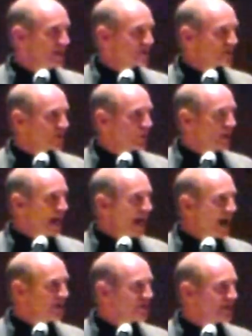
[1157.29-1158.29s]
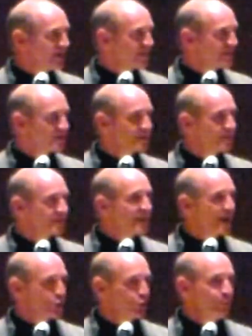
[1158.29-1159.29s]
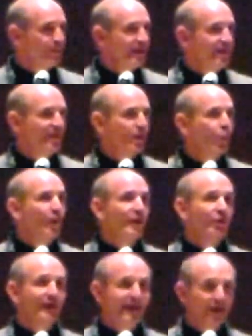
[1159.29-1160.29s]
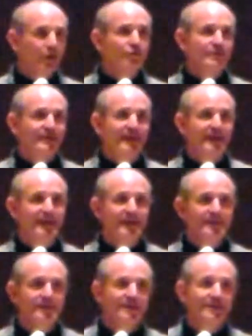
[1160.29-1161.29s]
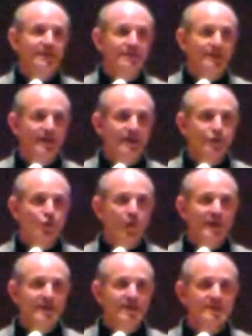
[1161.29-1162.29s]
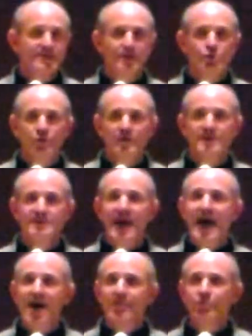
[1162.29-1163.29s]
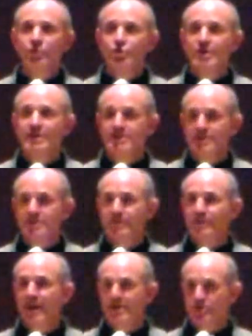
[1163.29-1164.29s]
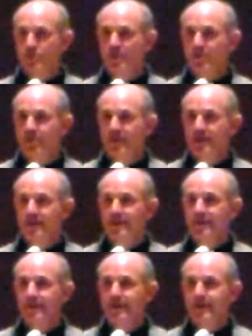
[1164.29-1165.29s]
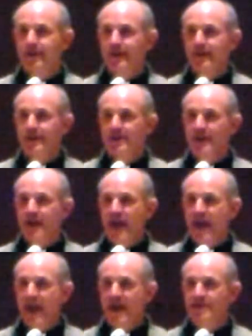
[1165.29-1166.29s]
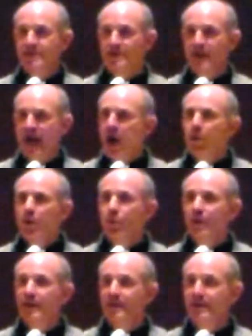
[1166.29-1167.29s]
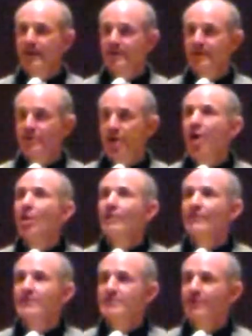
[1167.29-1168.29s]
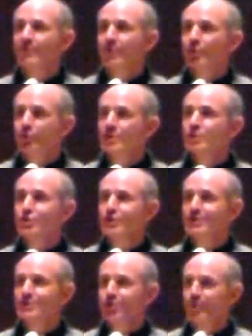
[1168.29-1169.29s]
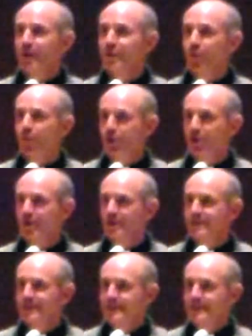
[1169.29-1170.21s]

So how did it get to be that we are here today, uh, 20 centuries after Jesus of Nazareth, uh, and how are we connected to all of these other Christians throughout the world?